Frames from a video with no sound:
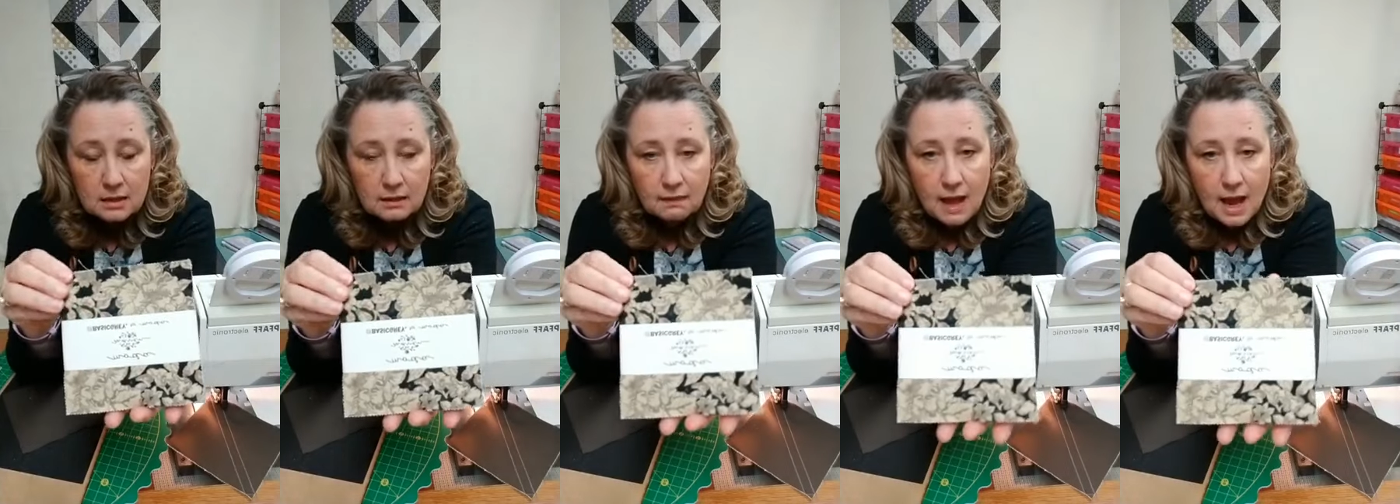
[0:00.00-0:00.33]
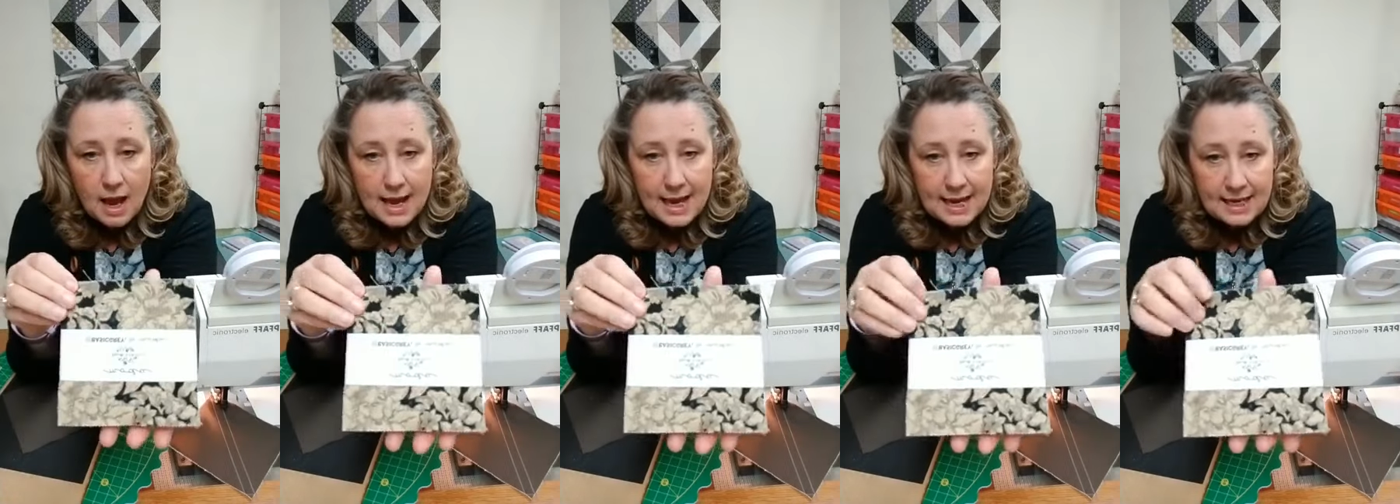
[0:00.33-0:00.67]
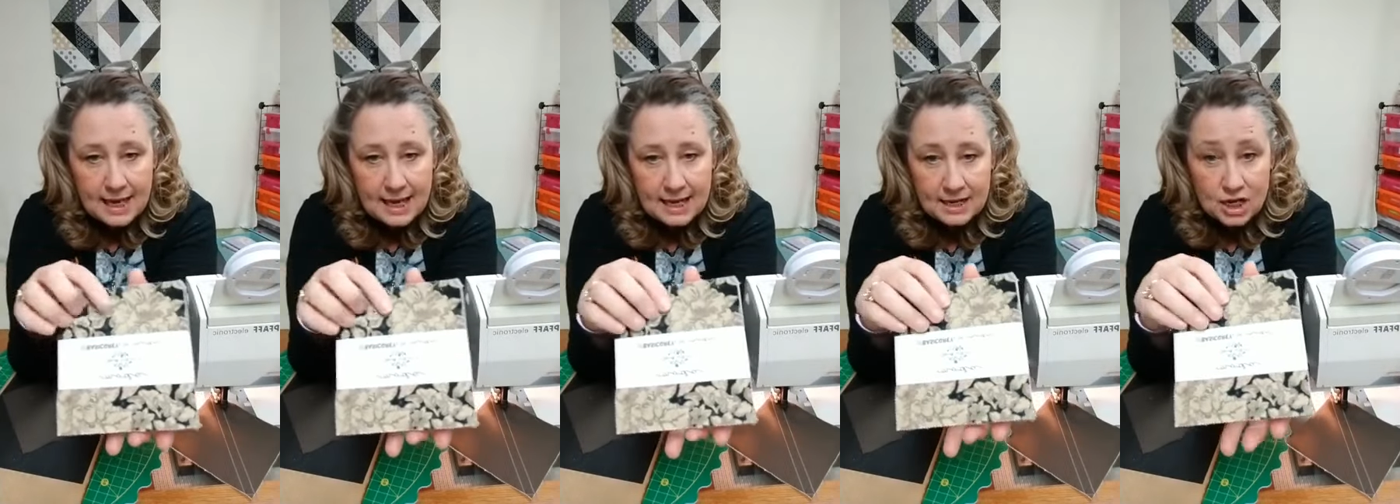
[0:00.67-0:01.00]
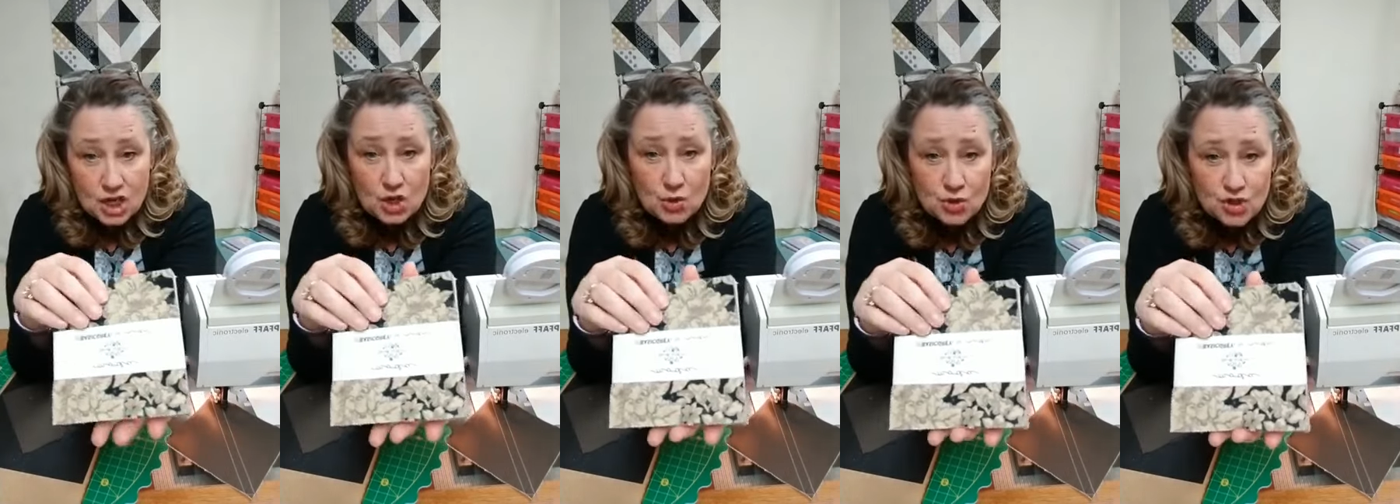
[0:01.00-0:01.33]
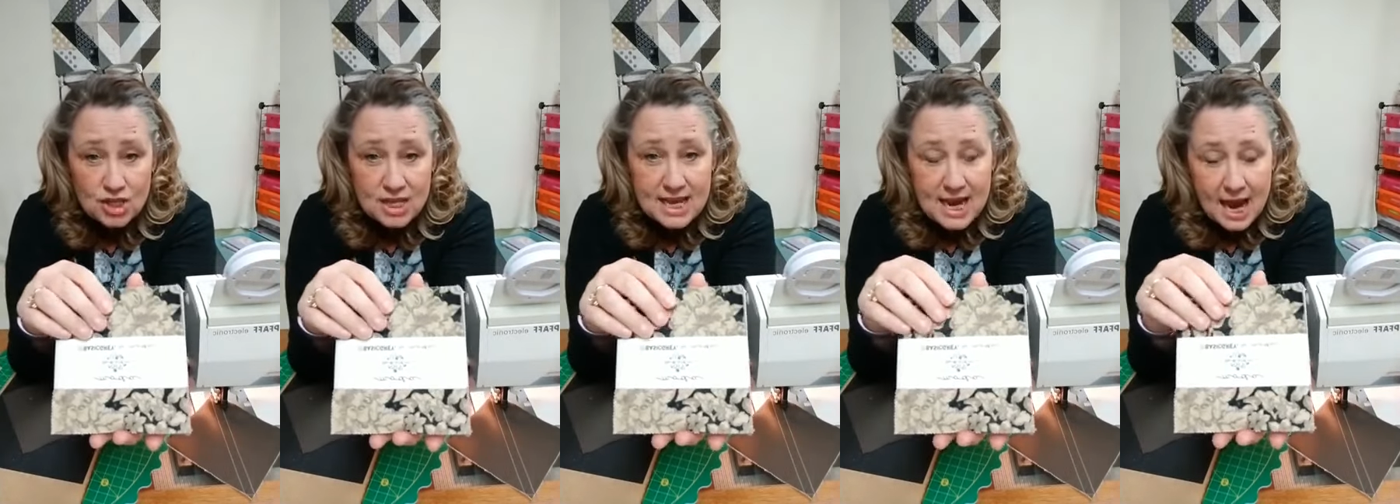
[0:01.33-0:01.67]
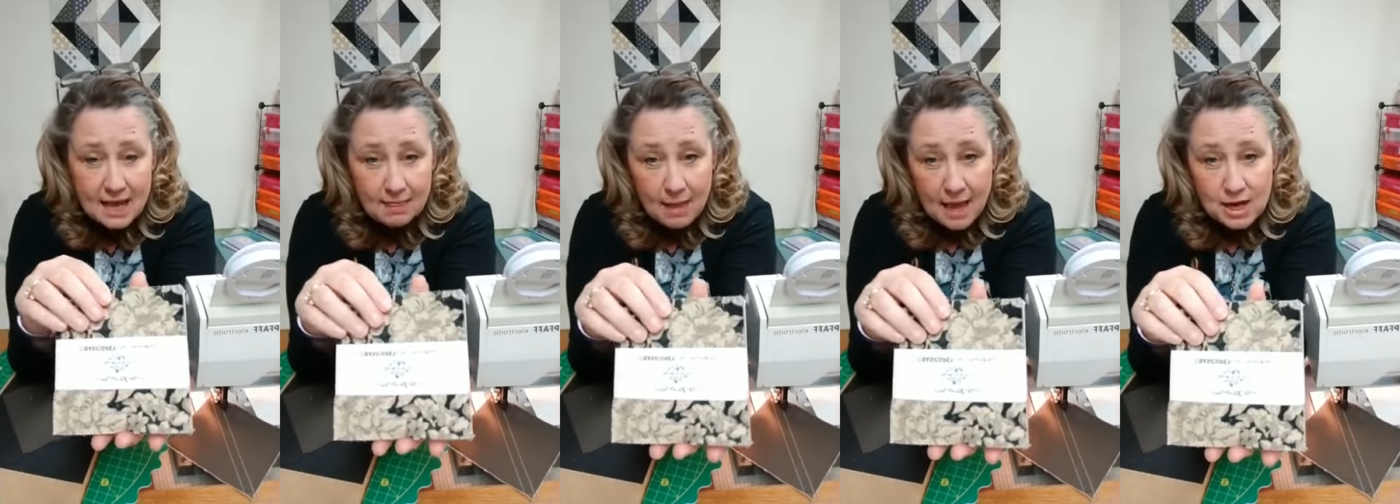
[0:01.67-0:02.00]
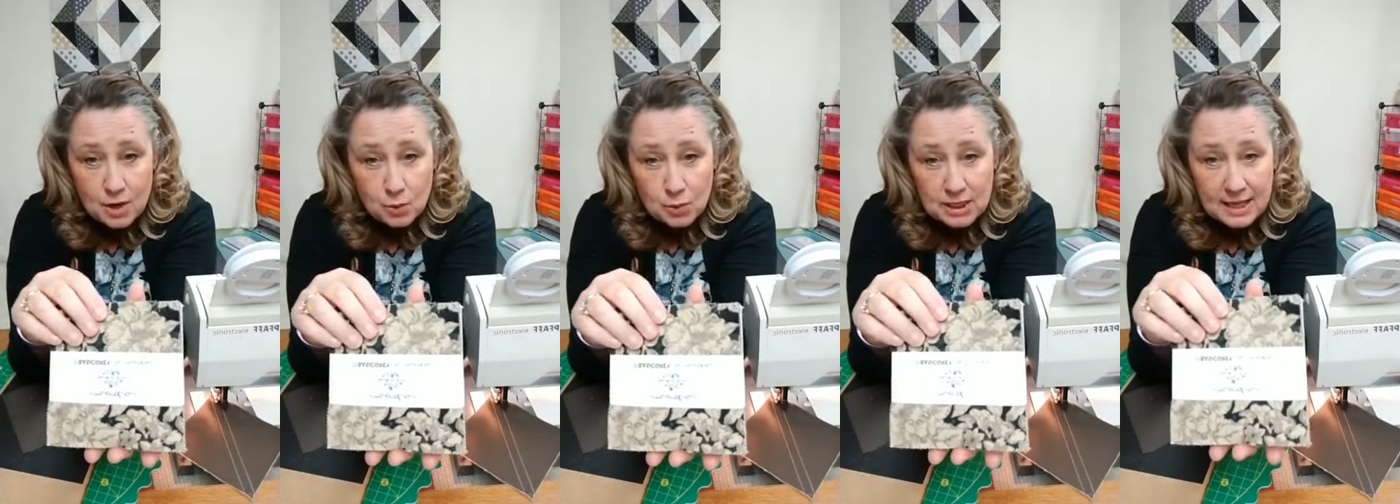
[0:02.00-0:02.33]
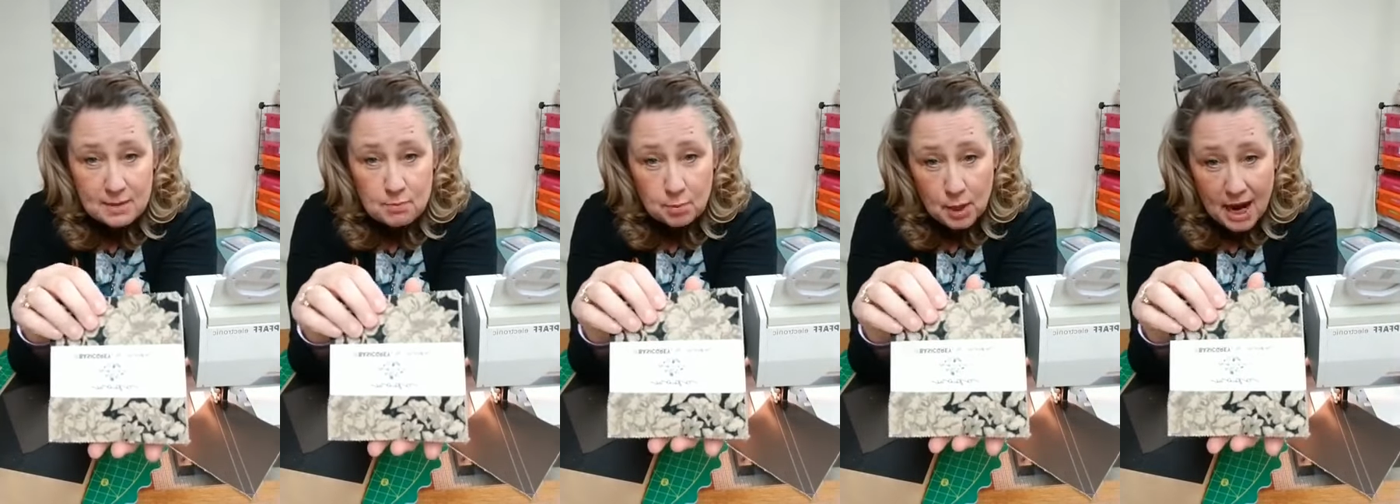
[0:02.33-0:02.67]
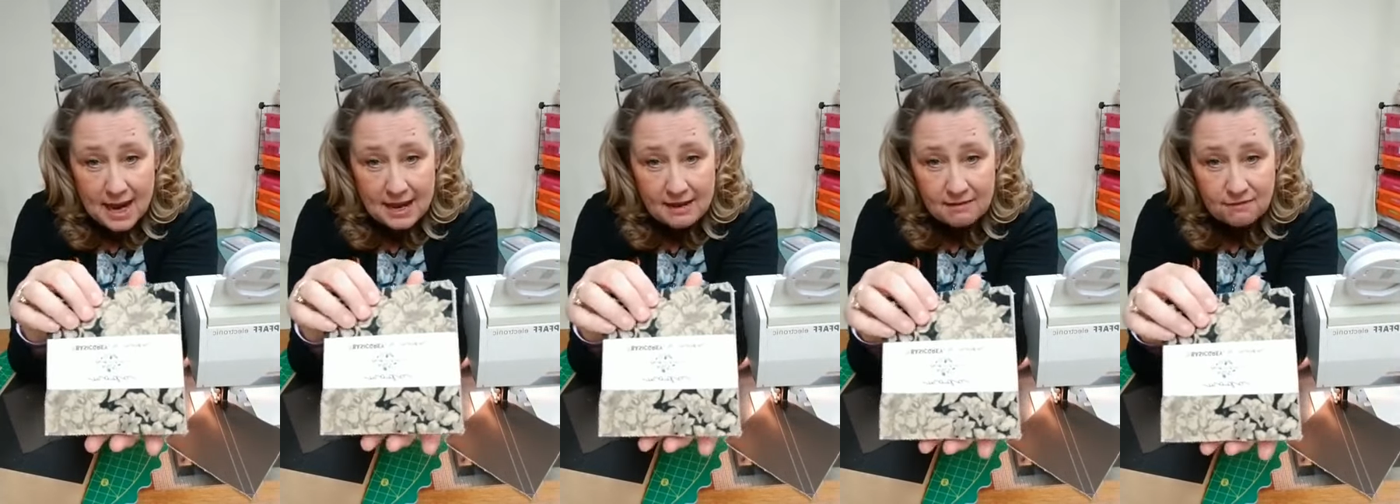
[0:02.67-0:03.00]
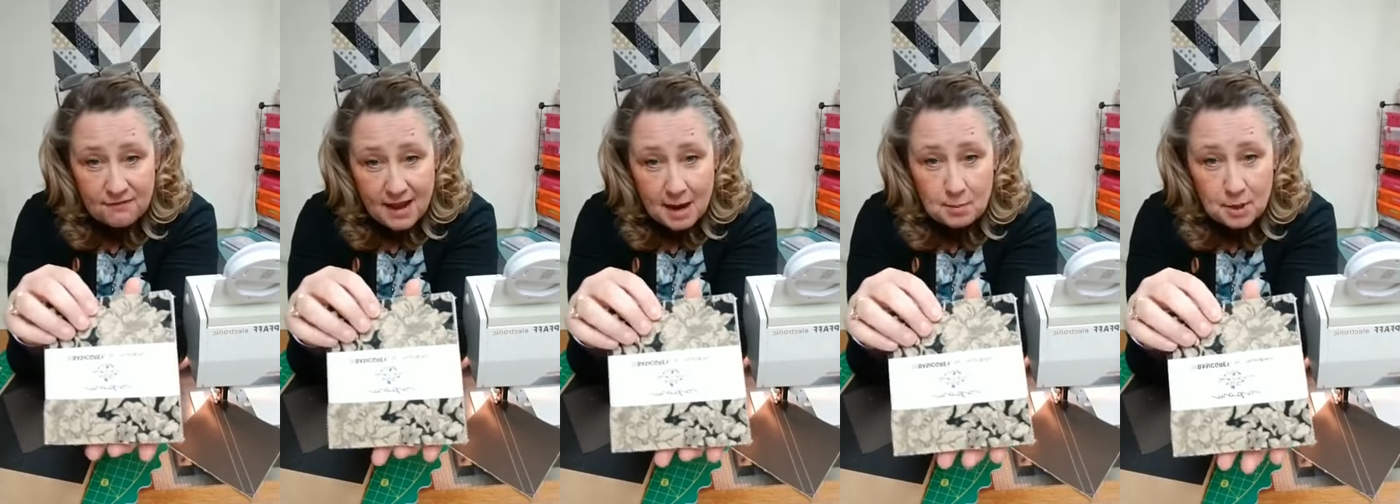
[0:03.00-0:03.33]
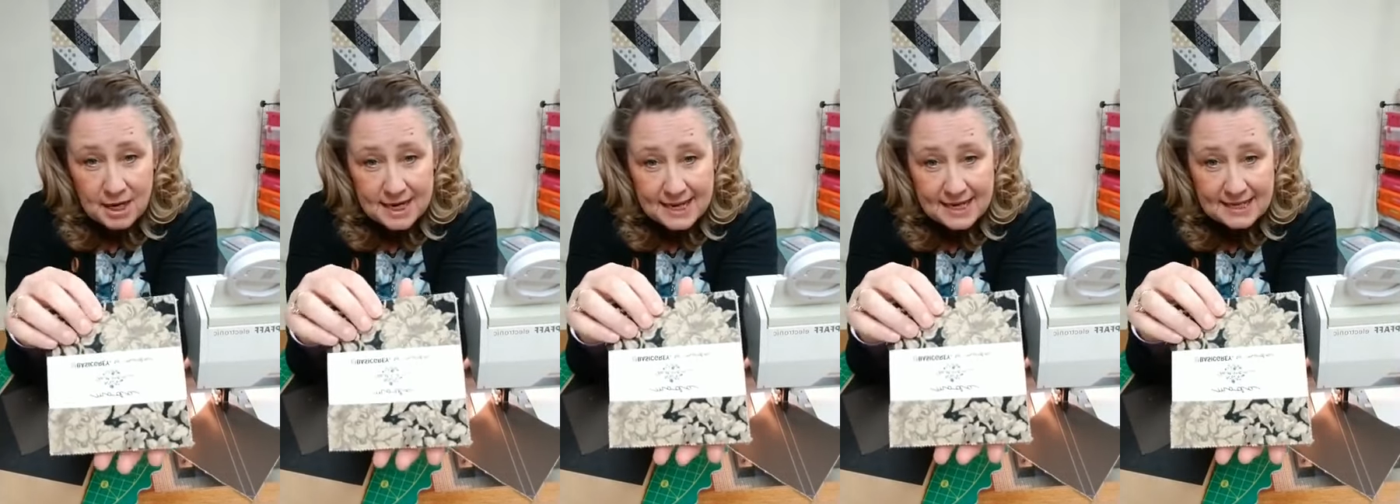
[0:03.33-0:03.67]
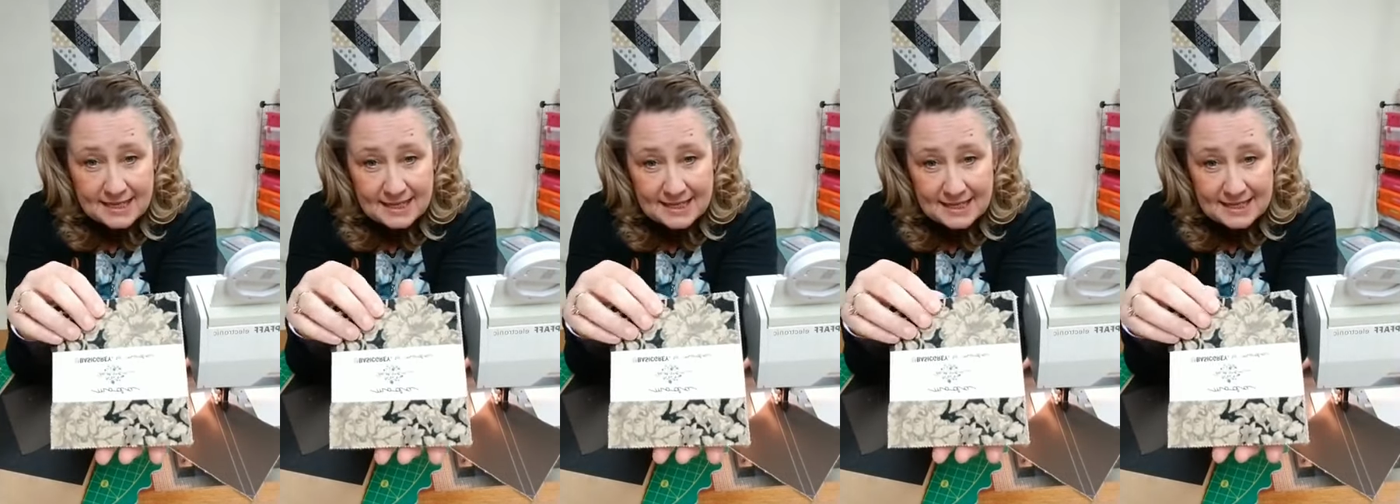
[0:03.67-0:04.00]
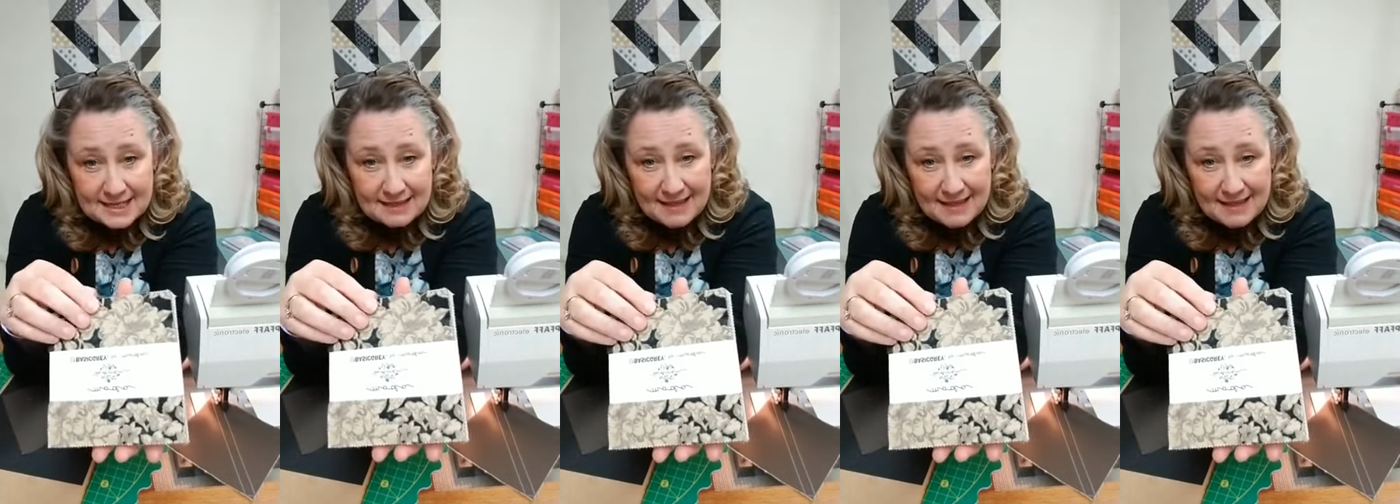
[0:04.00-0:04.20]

line, and usually I like really bright fabrics.